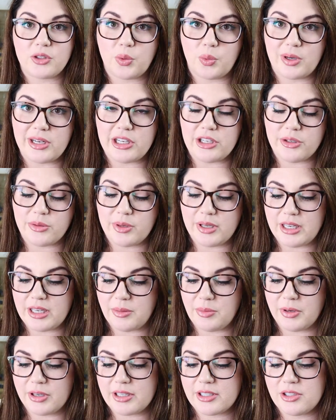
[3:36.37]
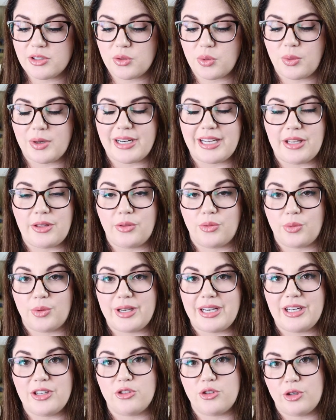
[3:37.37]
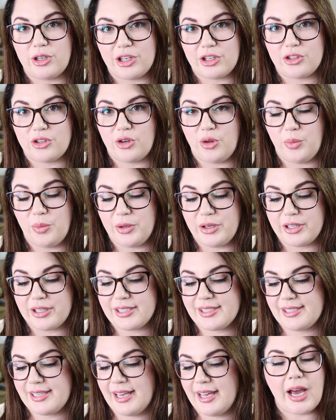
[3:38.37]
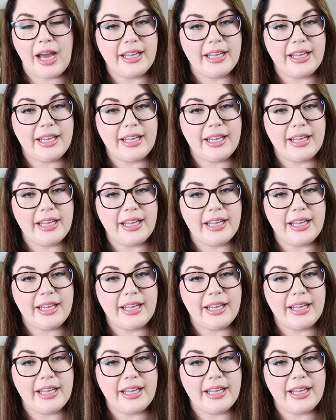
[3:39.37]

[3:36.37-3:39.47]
twenty-two indie books, twenty-three traditional books.